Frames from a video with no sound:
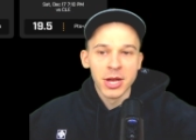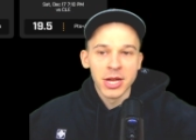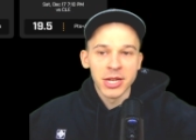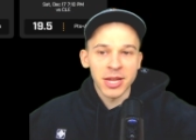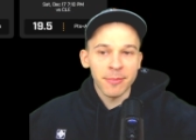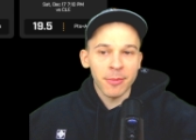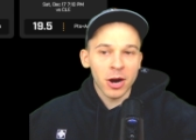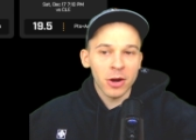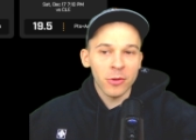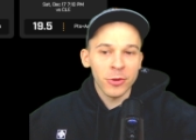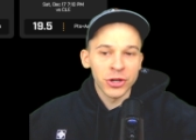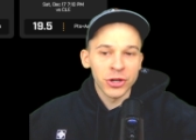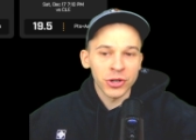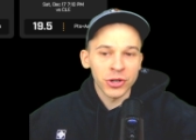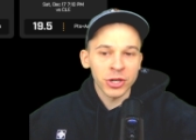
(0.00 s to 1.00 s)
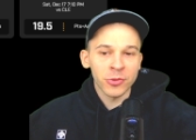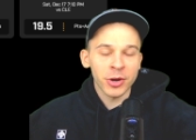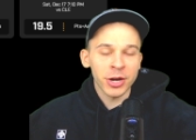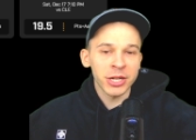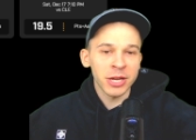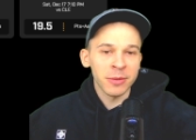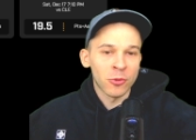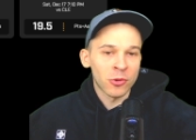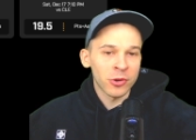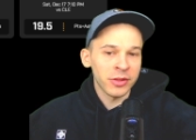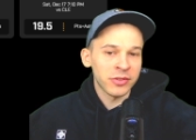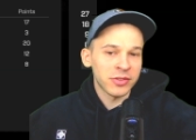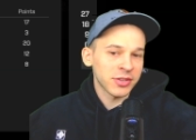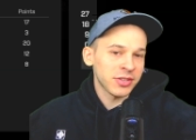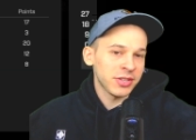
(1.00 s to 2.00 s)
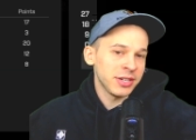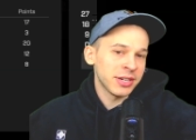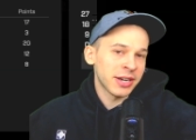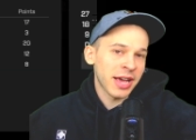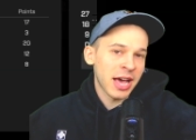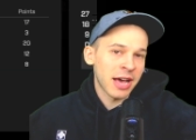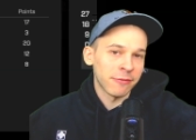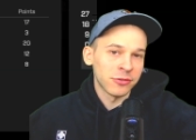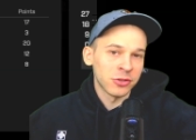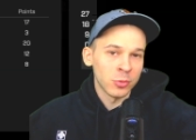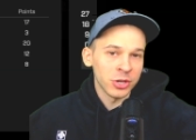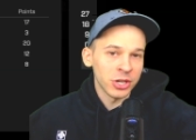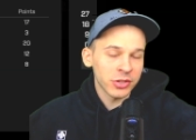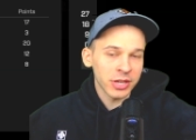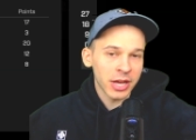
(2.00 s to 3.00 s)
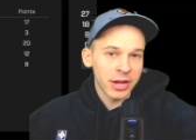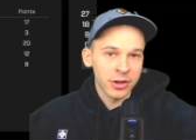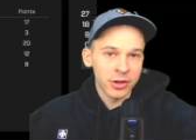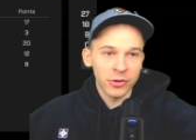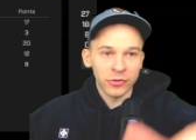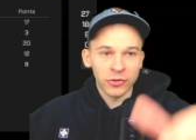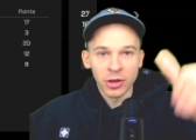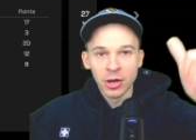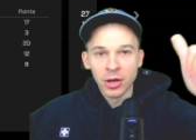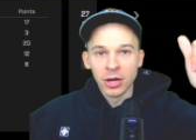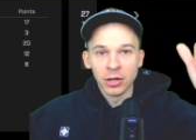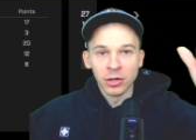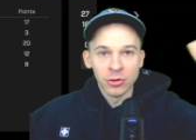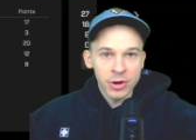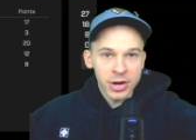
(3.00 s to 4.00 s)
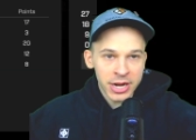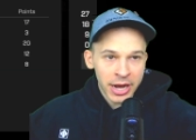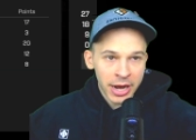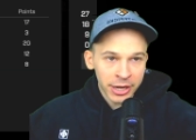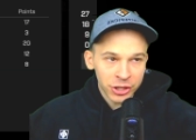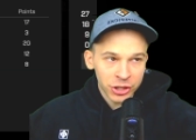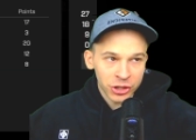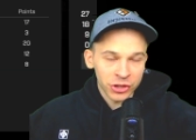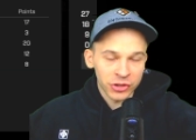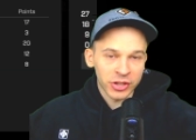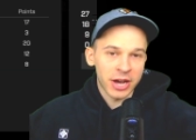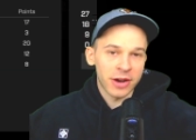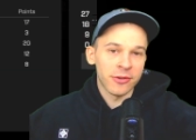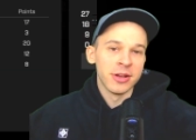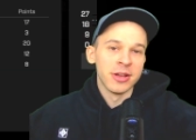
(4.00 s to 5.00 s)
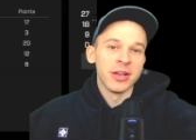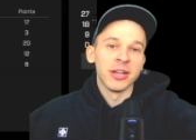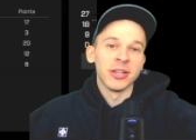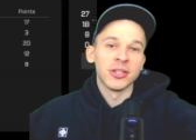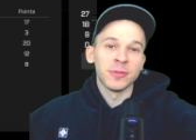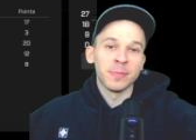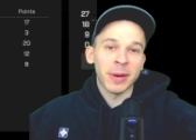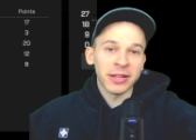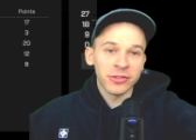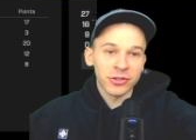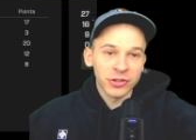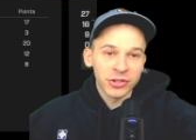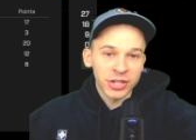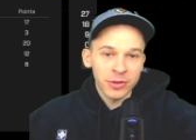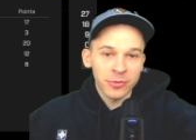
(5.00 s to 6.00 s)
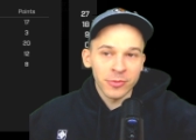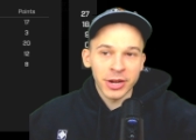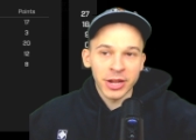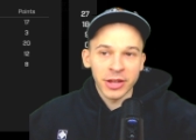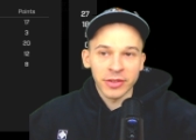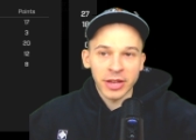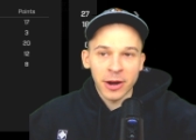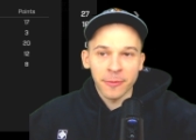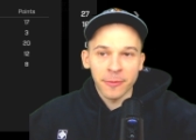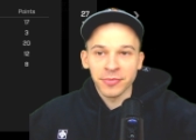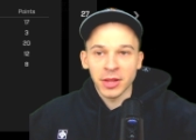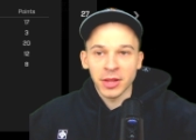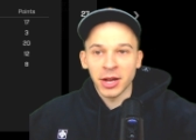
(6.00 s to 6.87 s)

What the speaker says: Tim Hardaway Jr., we're going to take more than 16.5. So we just got news. Luka Doncic is out. Spencer Dinwiddie is out.